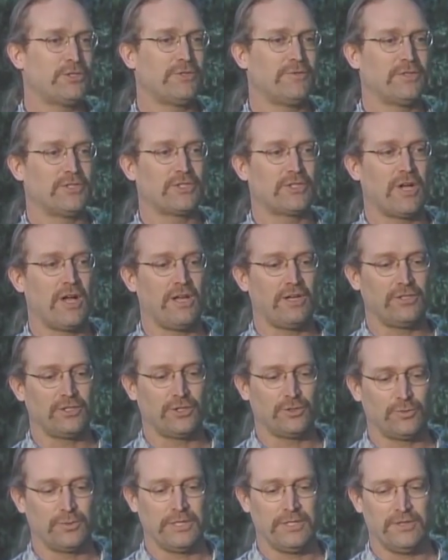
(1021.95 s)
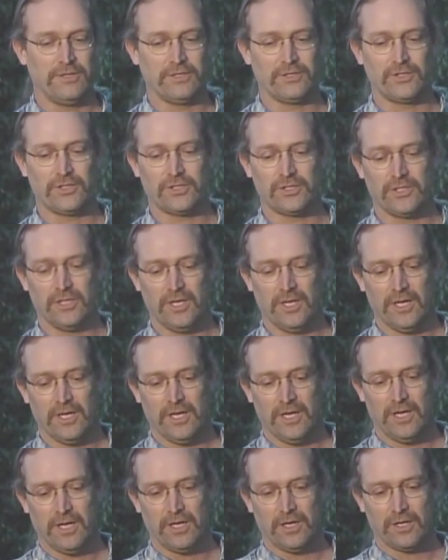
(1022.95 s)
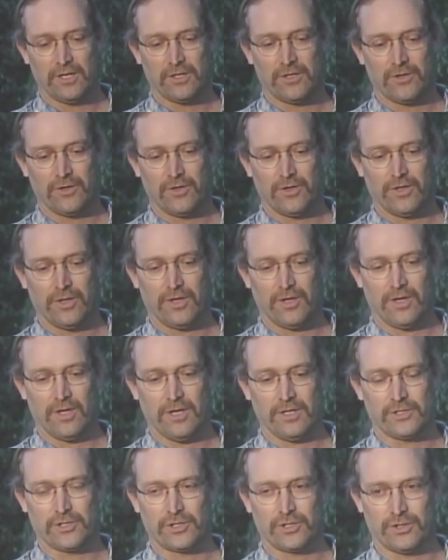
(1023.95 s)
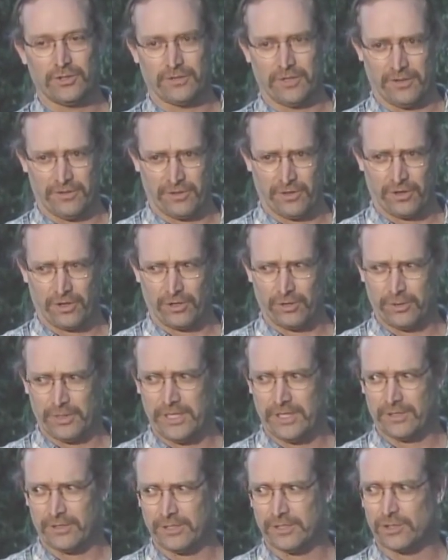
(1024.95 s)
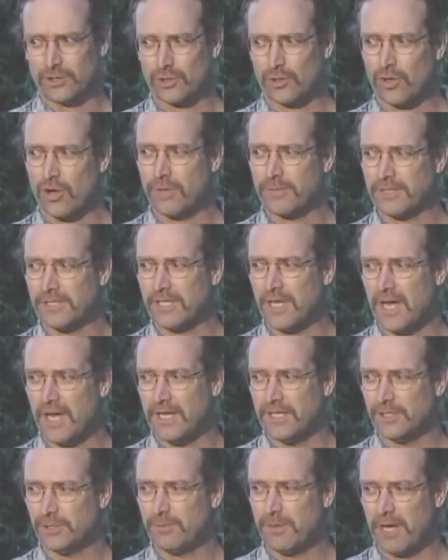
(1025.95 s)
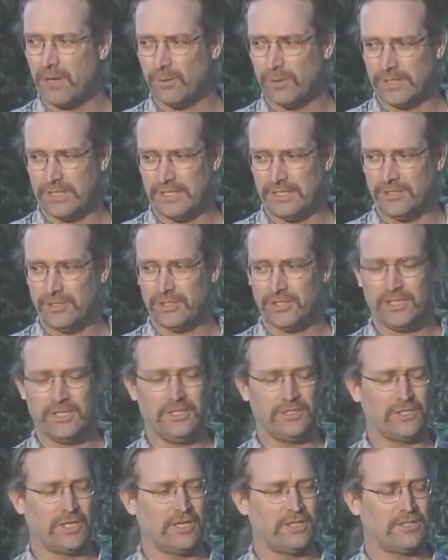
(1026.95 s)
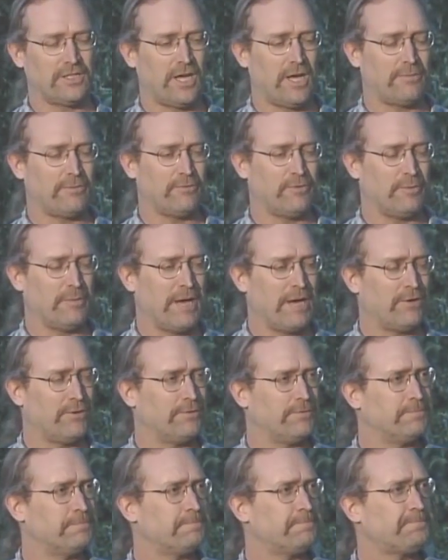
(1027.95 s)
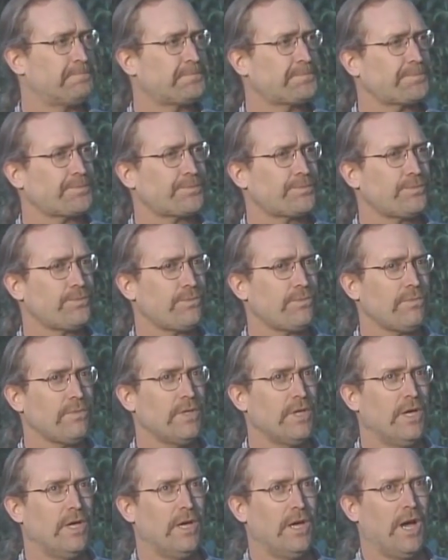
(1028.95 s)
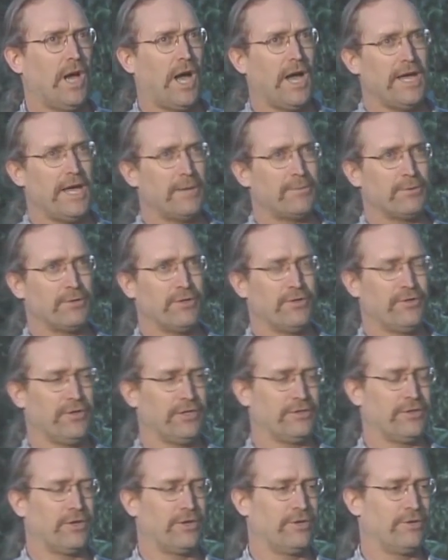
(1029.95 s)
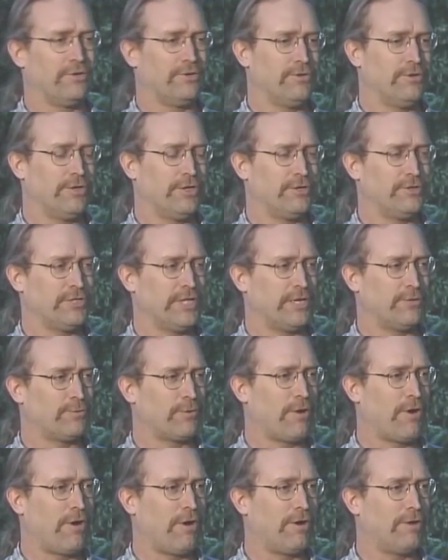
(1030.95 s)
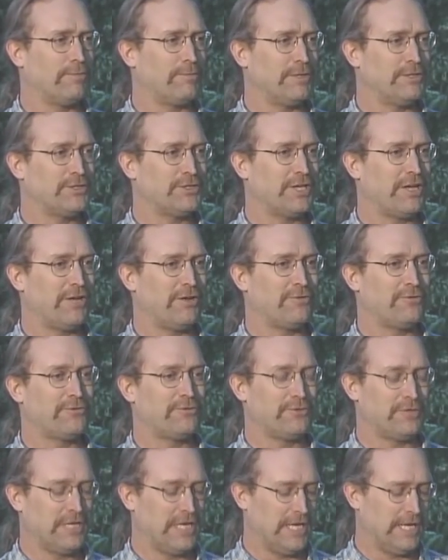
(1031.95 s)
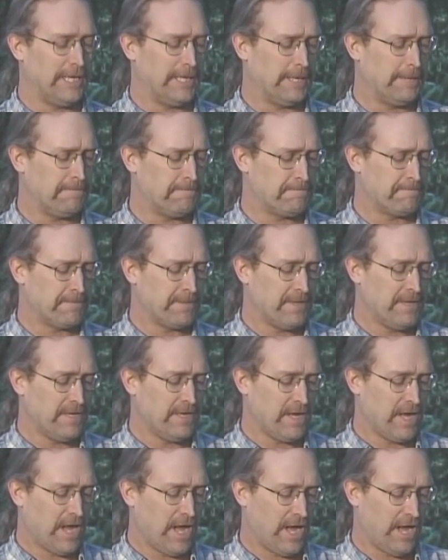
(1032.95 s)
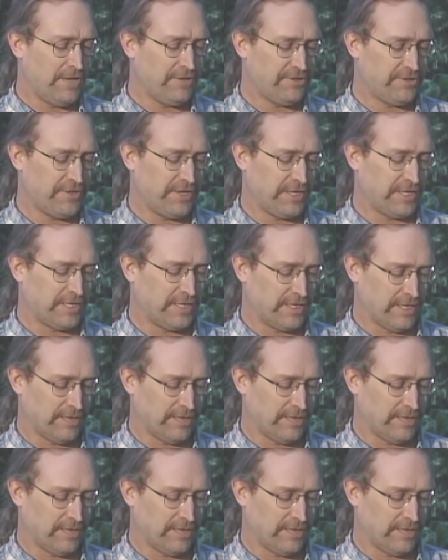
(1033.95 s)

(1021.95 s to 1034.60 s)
scholars who read this assert that Thoreau here is traumatized by what he sees on top of the mountain. I happen to think they're dead wrong myself. I think